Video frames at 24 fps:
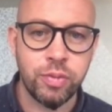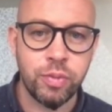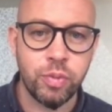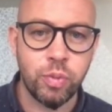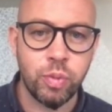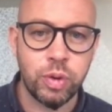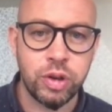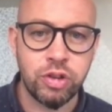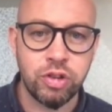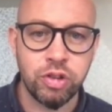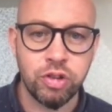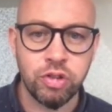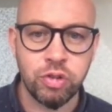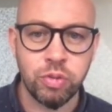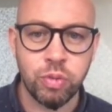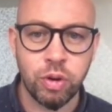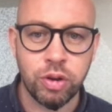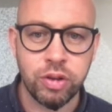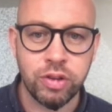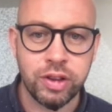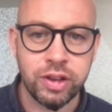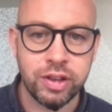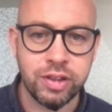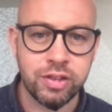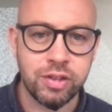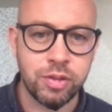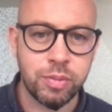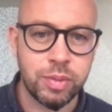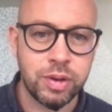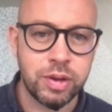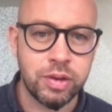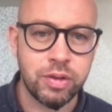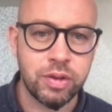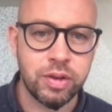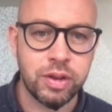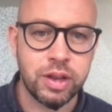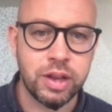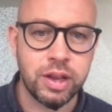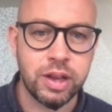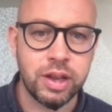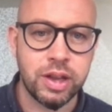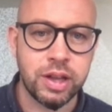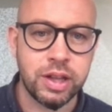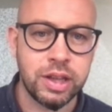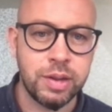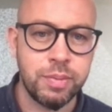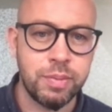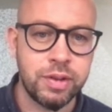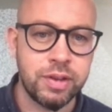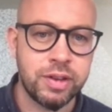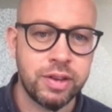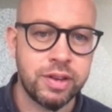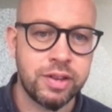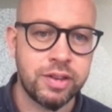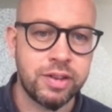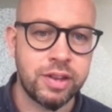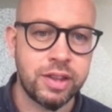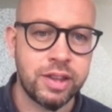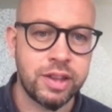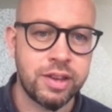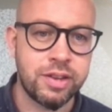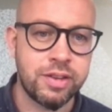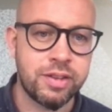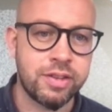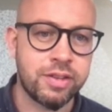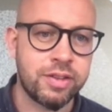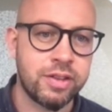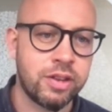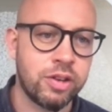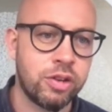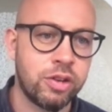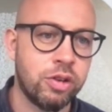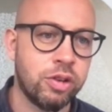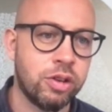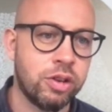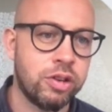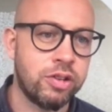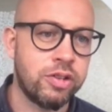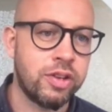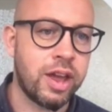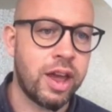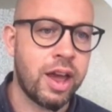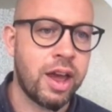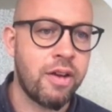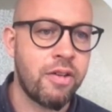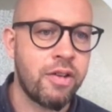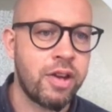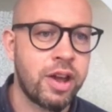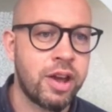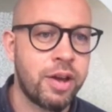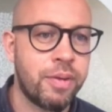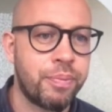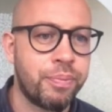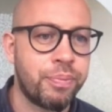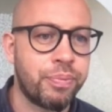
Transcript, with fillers: We just want it to be uh, limited to this colored area.